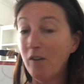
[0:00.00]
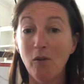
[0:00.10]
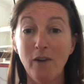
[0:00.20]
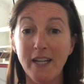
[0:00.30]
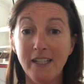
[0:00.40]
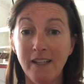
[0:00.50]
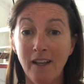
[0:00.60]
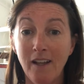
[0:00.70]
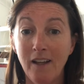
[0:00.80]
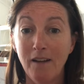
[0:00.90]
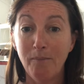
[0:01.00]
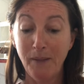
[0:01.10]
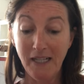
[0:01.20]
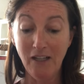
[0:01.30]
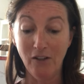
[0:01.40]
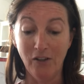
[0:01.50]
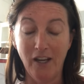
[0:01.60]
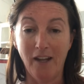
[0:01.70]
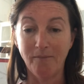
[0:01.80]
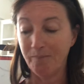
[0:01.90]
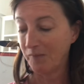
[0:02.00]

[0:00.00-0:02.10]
already been learning.